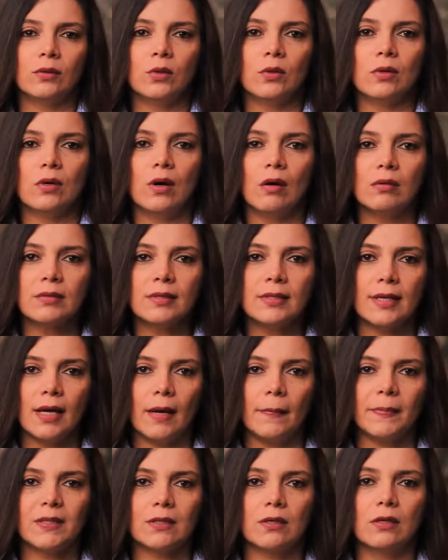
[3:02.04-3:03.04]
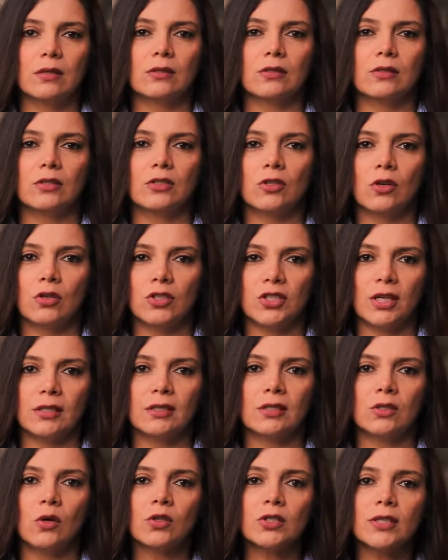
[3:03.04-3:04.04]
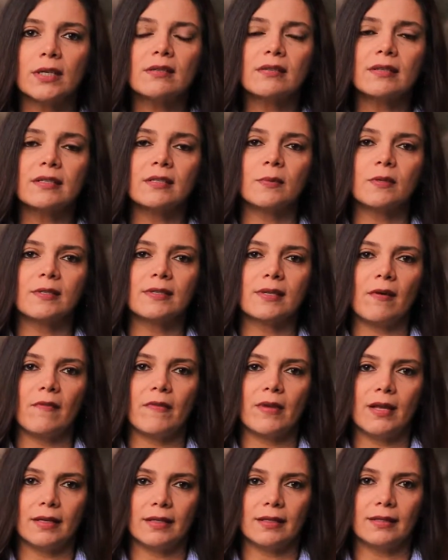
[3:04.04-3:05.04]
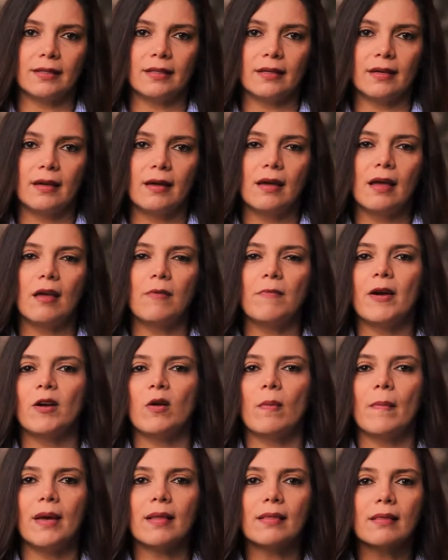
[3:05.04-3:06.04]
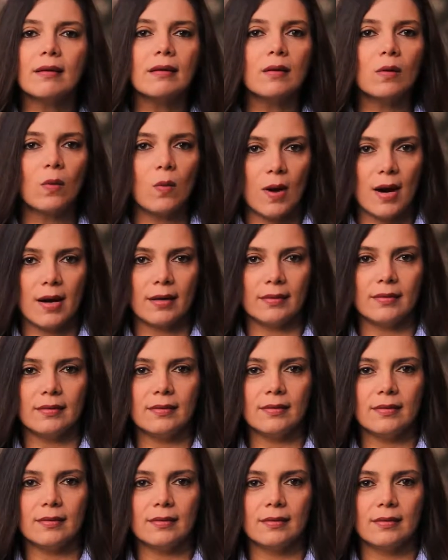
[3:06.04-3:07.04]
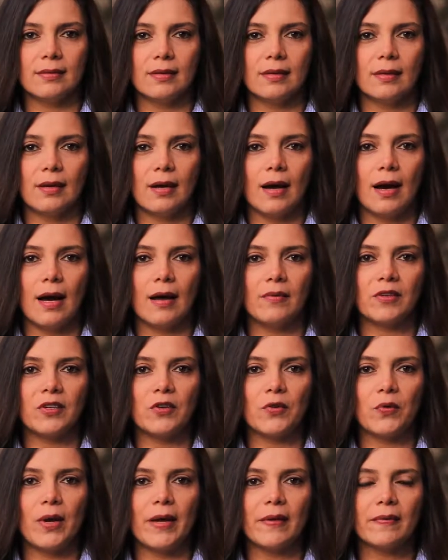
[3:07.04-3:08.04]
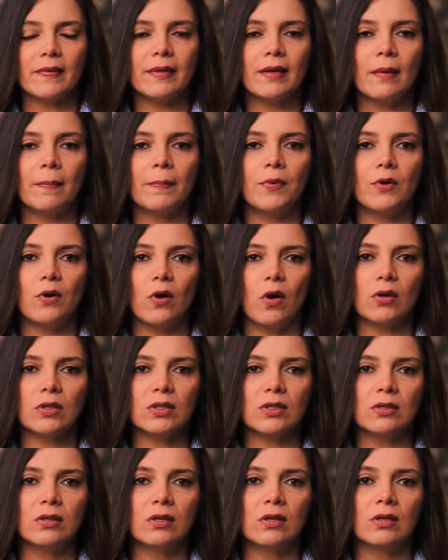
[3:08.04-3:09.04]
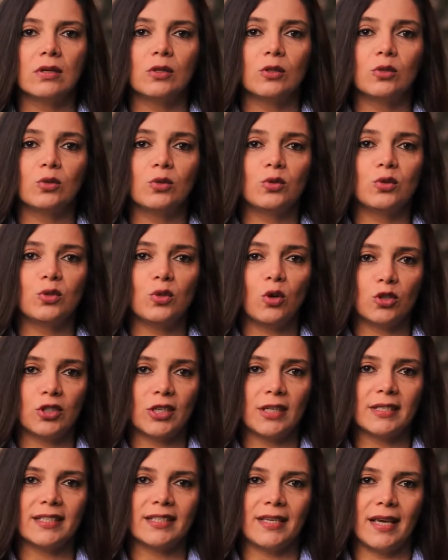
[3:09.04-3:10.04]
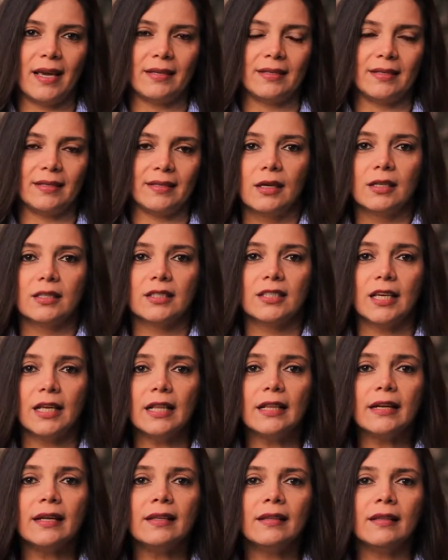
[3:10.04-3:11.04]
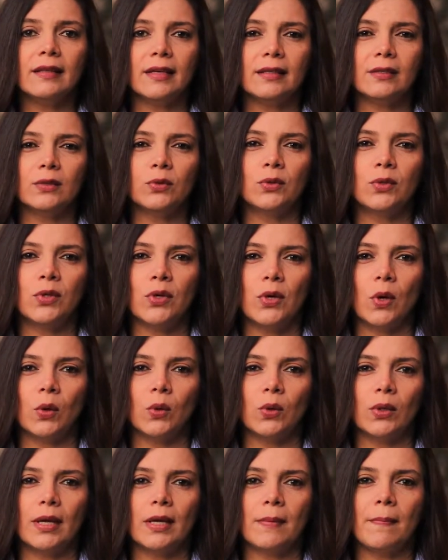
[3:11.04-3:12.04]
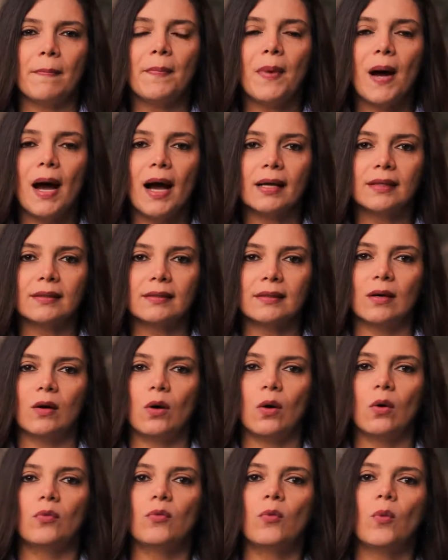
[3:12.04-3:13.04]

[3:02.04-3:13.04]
to concepts such as social responsibility, environmental awareness, and creative approach to social change. Children need to know the impact of